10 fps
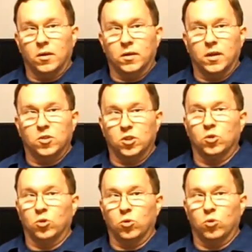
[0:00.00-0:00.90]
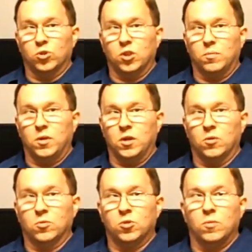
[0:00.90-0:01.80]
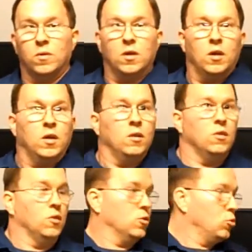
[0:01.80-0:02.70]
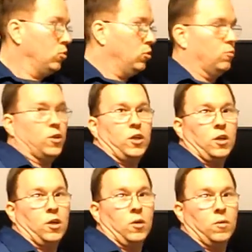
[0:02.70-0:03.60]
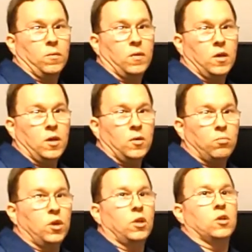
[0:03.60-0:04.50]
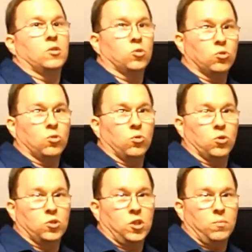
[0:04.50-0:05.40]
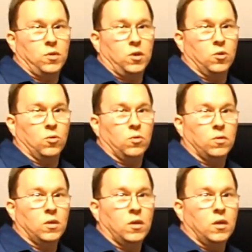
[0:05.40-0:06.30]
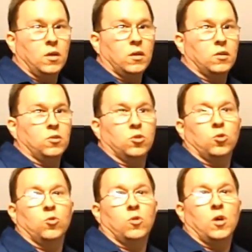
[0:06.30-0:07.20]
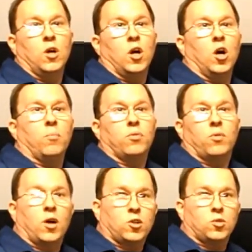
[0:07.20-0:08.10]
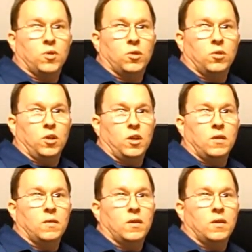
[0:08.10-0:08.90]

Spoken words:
okay, single-core CPUs. This one over here, being a dual-core CPU, could do approximately